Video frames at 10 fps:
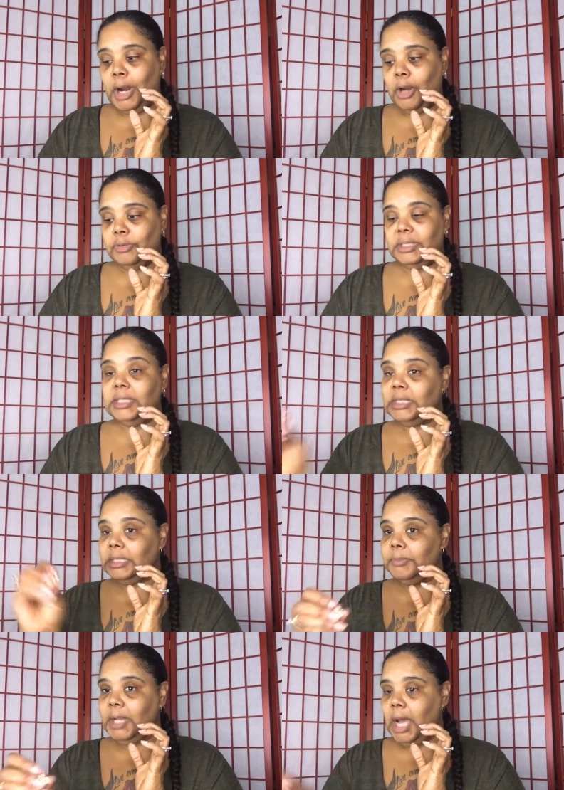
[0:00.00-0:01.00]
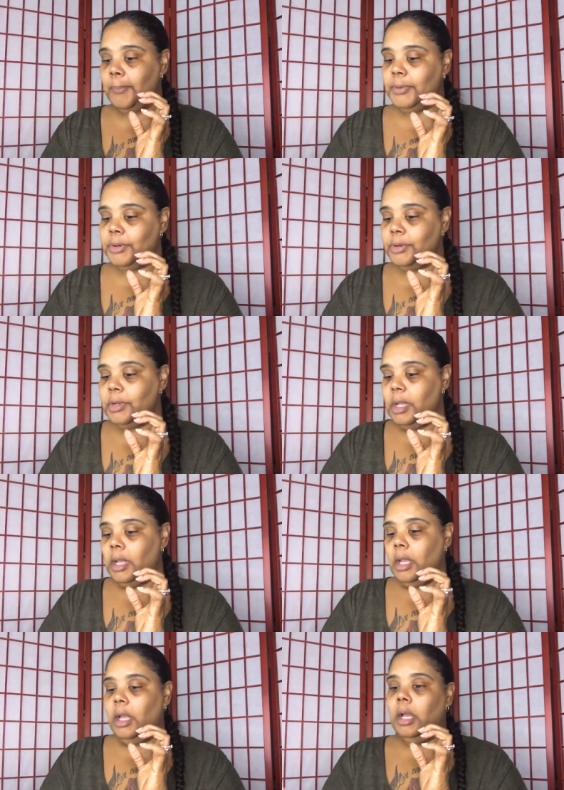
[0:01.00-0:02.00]
purchase some copper,
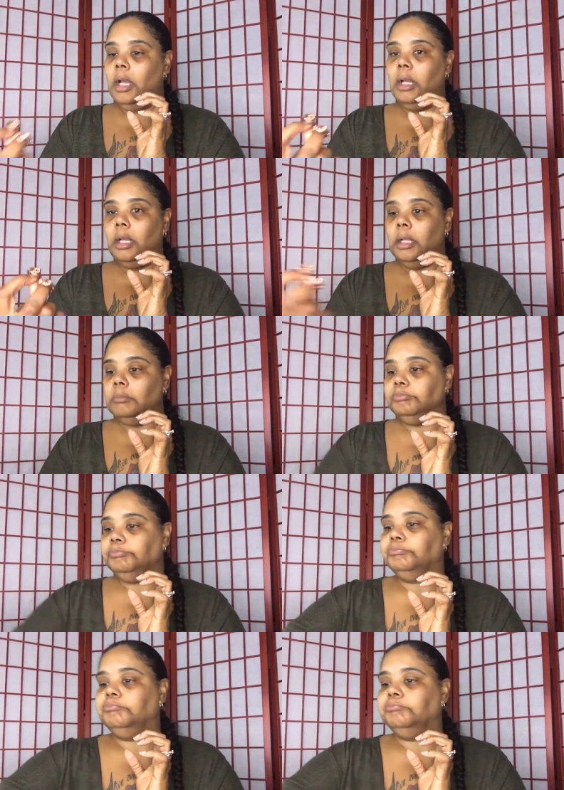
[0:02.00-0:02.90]
um,